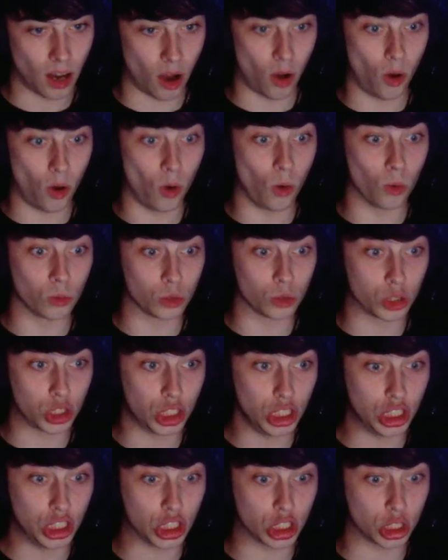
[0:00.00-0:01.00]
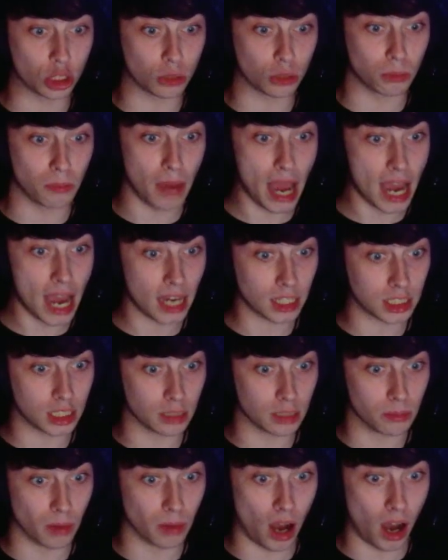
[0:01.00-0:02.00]
Oh, she smacked
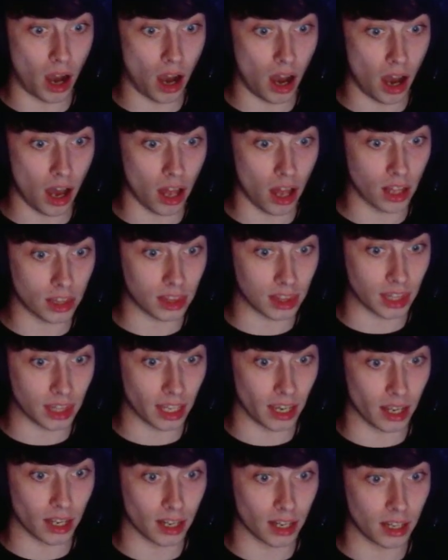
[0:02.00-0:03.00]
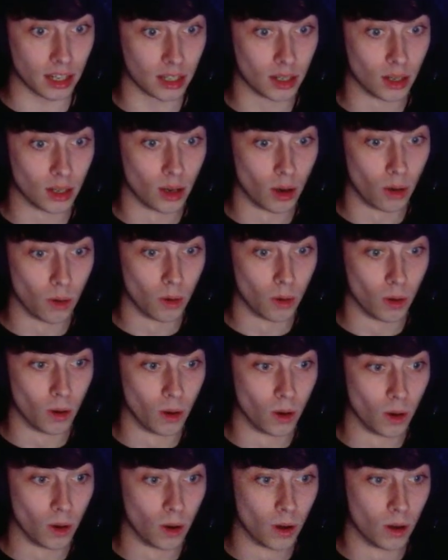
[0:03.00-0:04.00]
him hard there.
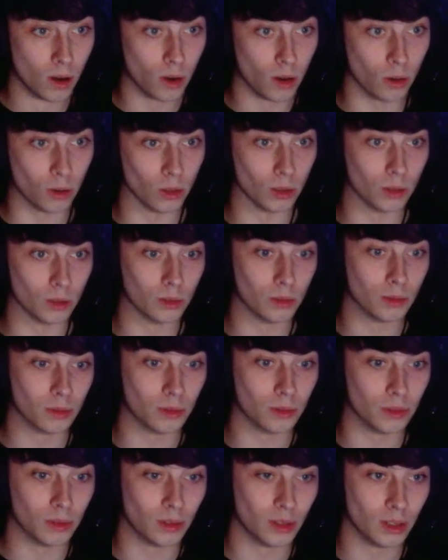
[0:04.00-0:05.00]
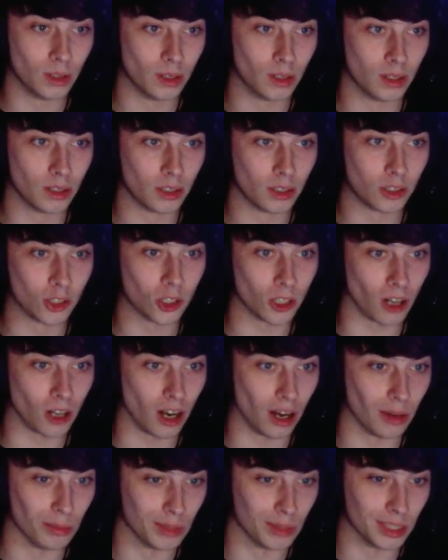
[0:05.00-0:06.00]
Oh,
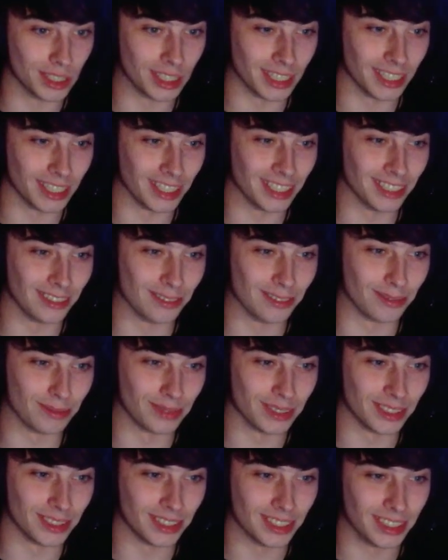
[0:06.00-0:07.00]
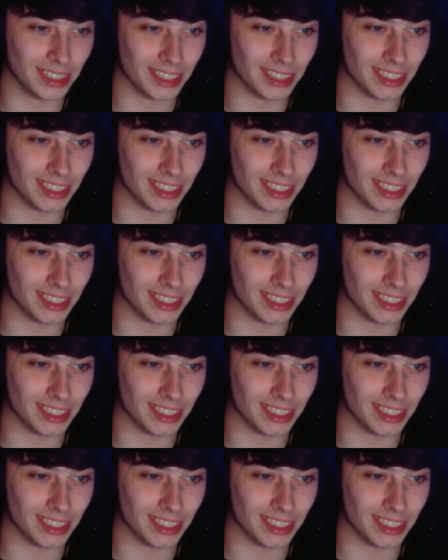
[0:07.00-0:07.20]
Kurama did, but...